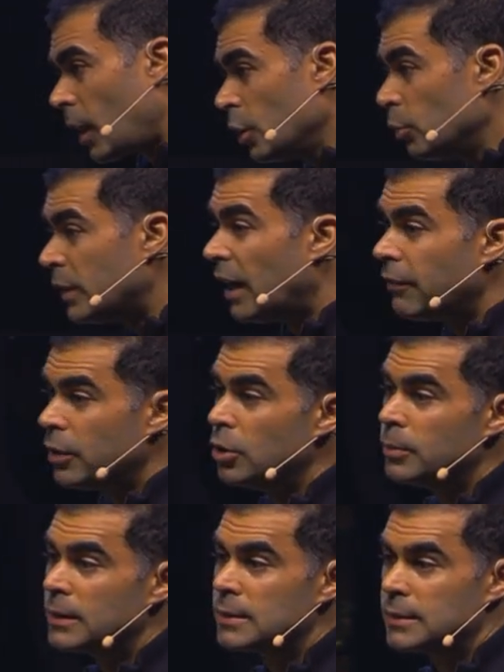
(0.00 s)
you would have
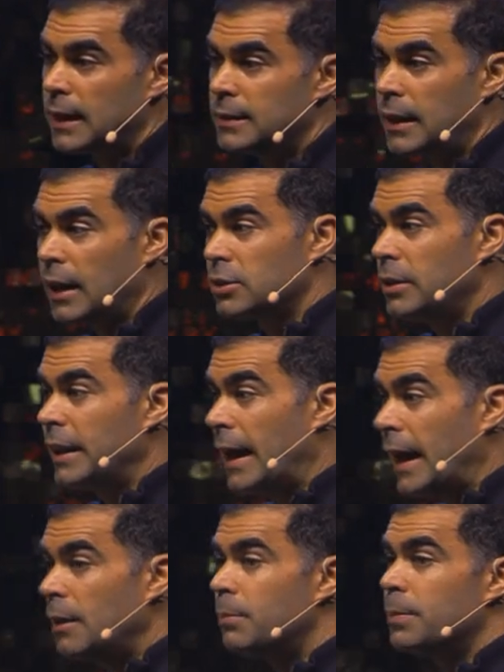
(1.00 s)
humans that actually
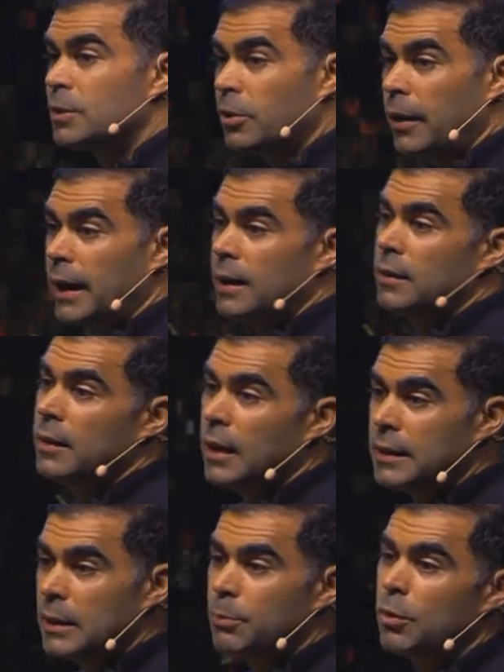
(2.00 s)
help train
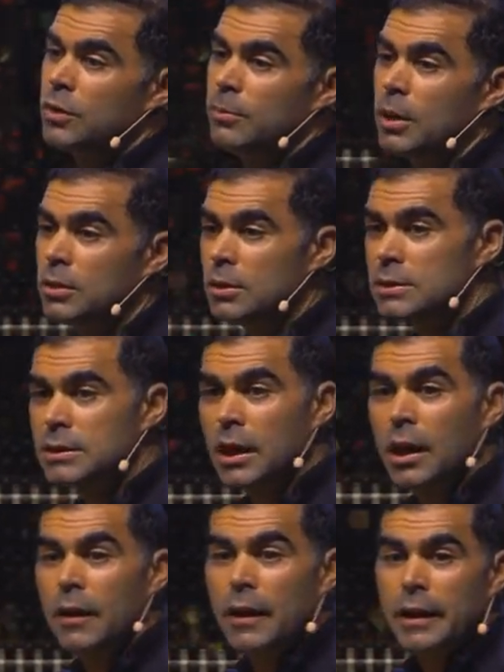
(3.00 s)
and improve the models.
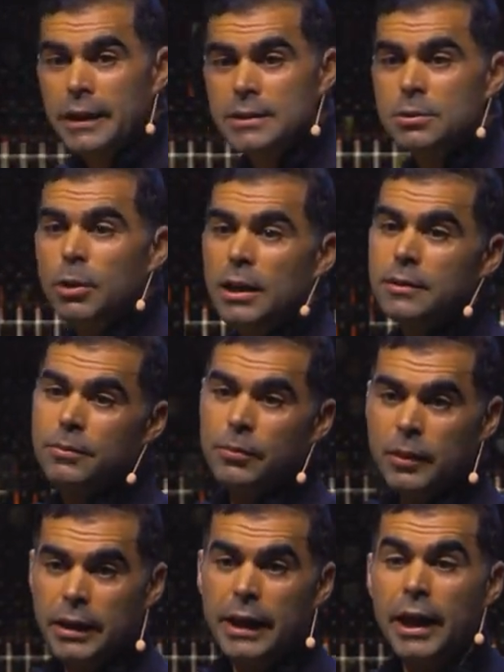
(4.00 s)
It's what
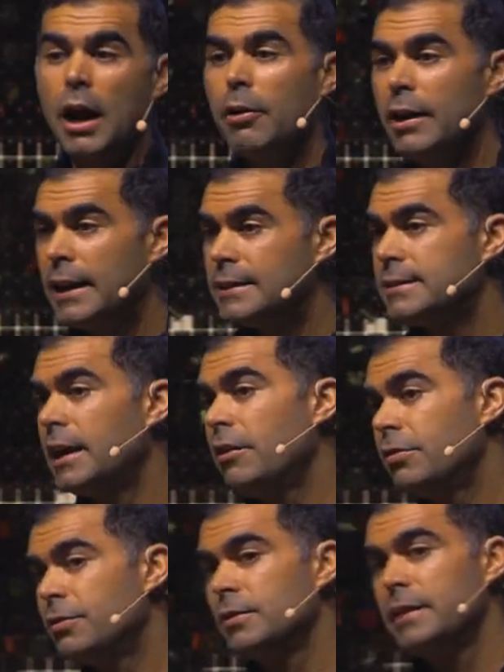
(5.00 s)
R L H
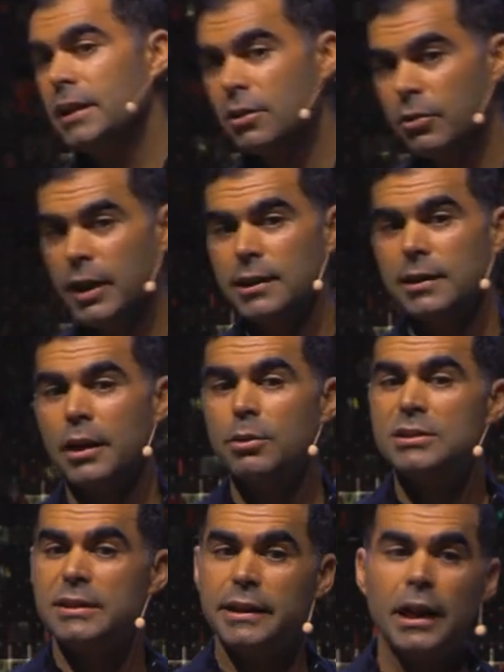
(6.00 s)
F did, right? Like
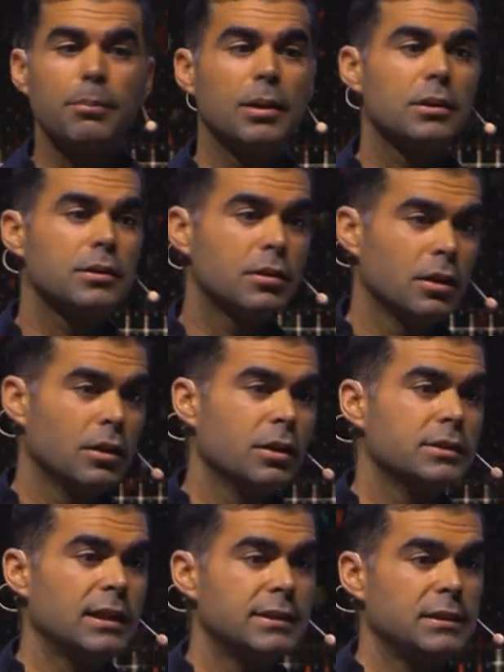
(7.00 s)
which enabled
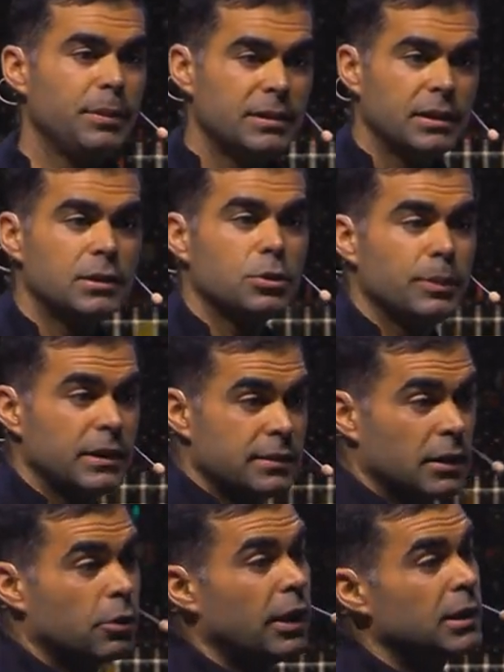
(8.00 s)
ChatGPT to be
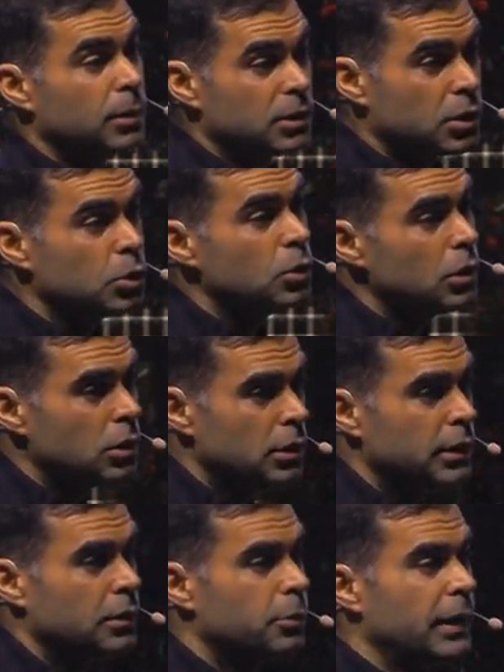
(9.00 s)
this incredible tool
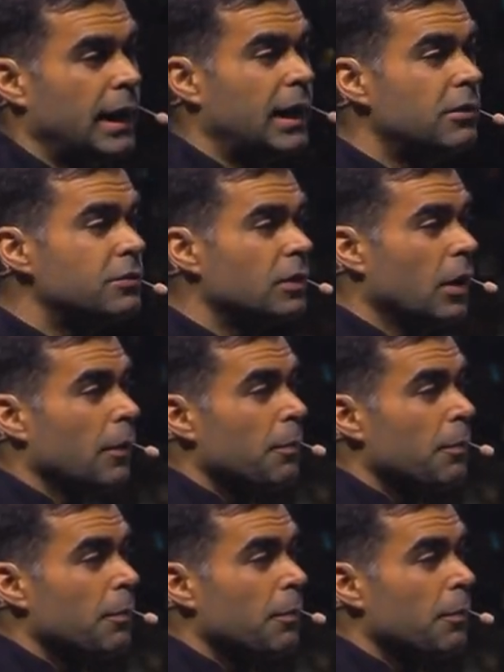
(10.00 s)
that we have.